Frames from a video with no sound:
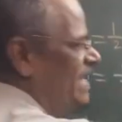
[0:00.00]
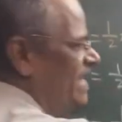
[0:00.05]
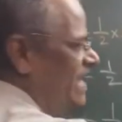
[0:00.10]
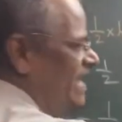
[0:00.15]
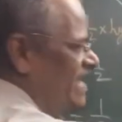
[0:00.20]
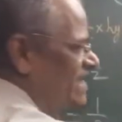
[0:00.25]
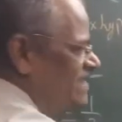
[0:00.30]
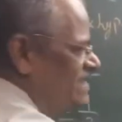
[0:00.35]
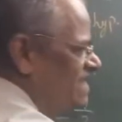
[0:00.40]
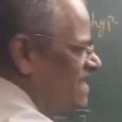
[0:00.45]

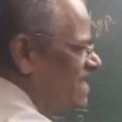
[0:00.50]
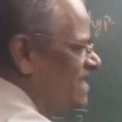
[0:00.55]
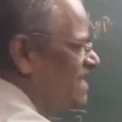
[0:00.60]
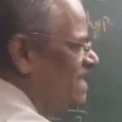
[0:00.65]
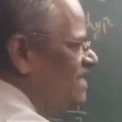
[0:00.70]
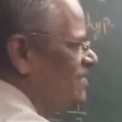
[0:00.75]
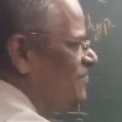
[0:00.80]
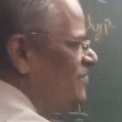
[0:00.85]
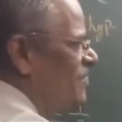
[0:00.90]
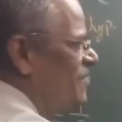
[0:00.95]

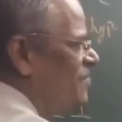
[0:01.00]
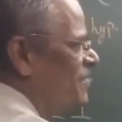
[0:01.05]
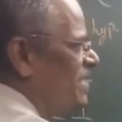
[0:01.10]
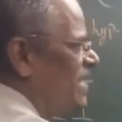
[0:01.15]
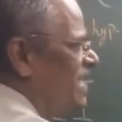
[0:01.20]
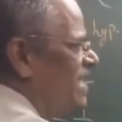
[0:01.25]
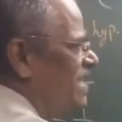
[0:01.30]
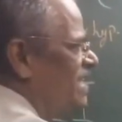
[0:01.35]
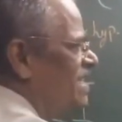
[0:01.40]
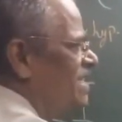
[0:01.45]
AC we have
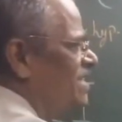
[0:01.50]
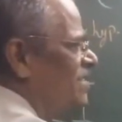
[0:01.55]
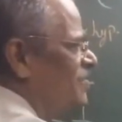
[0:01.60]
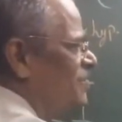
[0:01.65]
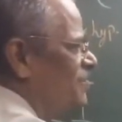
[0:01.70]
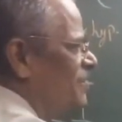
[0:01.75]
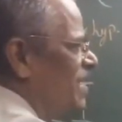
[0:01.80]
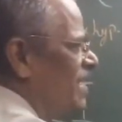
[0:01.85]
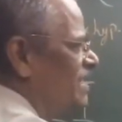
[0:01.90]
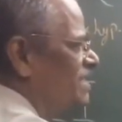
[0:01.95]
taken
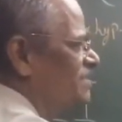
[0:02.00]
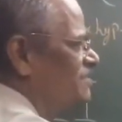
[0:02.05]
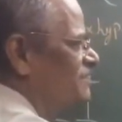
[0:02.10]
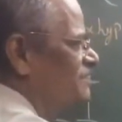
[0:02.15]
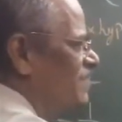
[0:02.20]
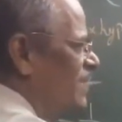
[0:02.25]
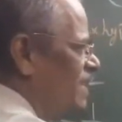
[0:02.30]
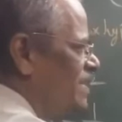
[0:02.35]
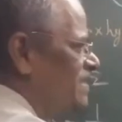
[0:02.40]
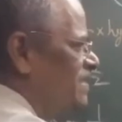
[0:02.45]

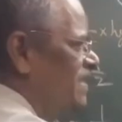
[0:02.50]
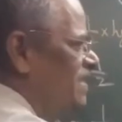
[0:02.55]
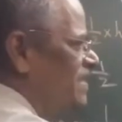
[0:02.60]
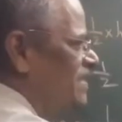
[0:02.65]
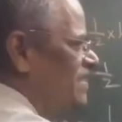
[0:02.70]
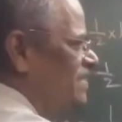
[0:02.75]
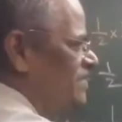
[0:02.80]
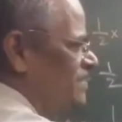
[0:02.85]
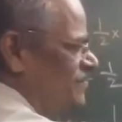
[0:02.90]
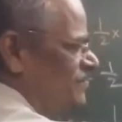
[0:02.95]

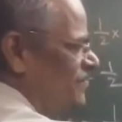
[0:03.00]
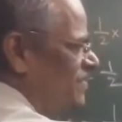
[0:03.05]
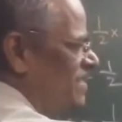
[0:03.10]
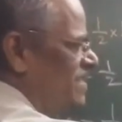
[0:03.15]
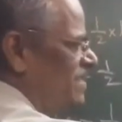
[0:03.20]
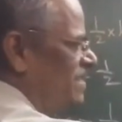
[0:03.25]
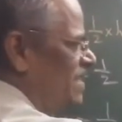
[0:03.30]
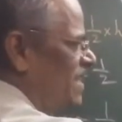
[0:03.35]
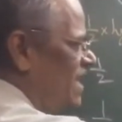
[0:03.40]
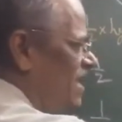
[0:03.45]
2x
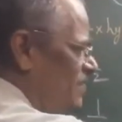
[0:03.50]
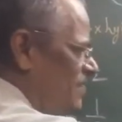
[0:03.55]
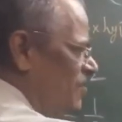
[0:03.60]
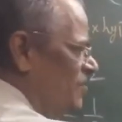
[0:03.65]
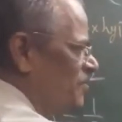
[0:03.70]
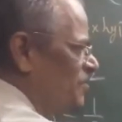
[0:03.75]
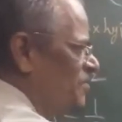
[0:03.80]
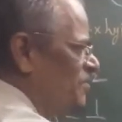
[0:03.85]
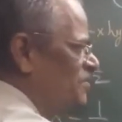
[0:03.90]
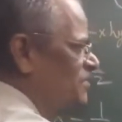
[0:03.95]
with
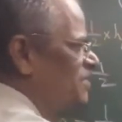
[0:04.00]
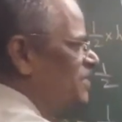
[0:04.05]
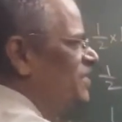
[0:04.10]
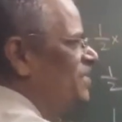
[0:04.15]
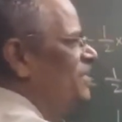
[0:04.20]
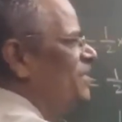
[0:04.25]
hypotenuse.